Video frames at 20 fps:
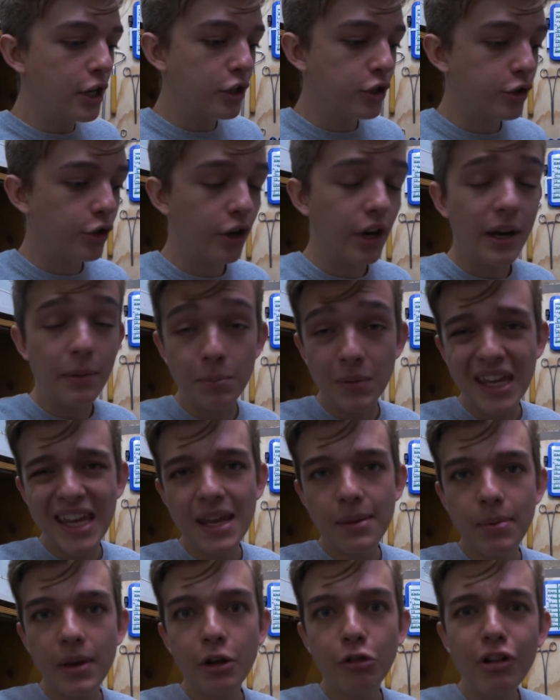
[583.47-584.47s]
so I'm
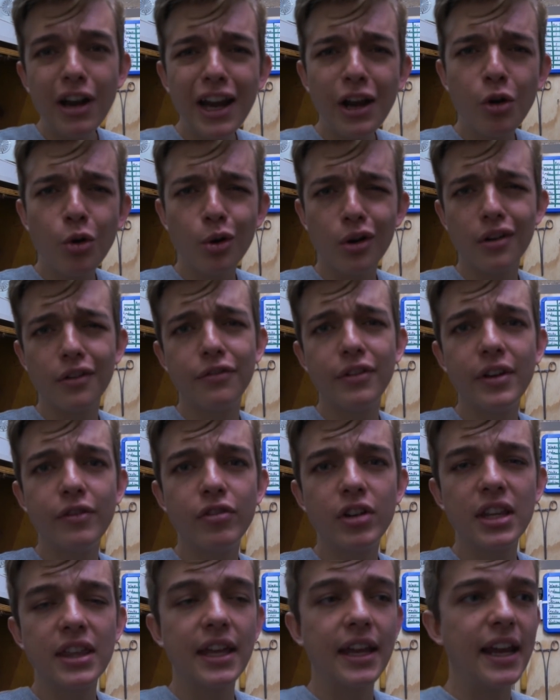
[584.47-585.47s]
keeping record of
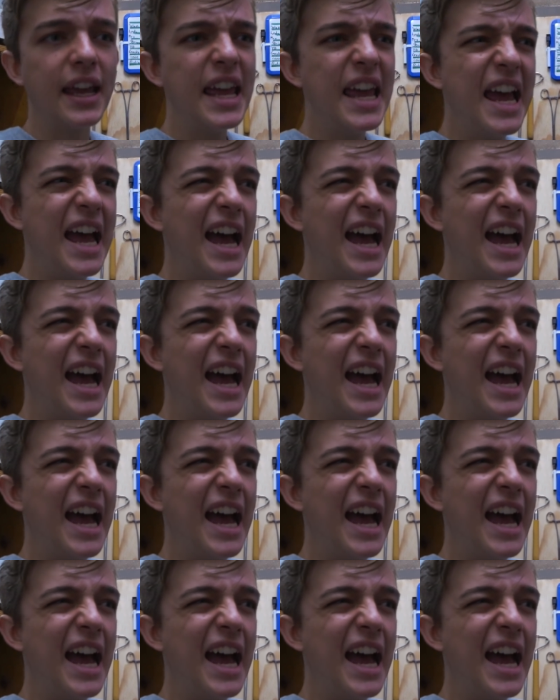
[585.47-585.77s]
everything.